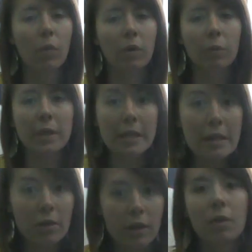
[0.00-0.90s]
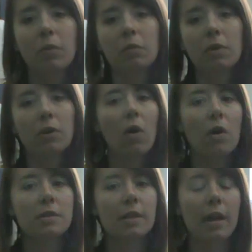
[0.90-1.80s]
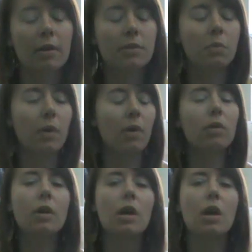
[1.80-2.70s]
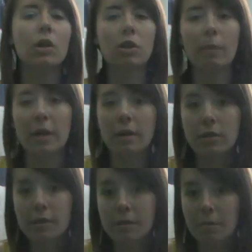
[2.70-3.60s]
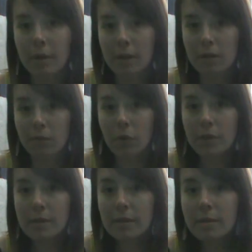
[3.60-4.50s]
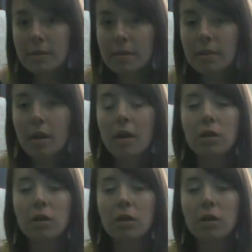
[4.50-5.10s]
What are we hearing when we're in a haunted house? Well, you may hear disembodied voices.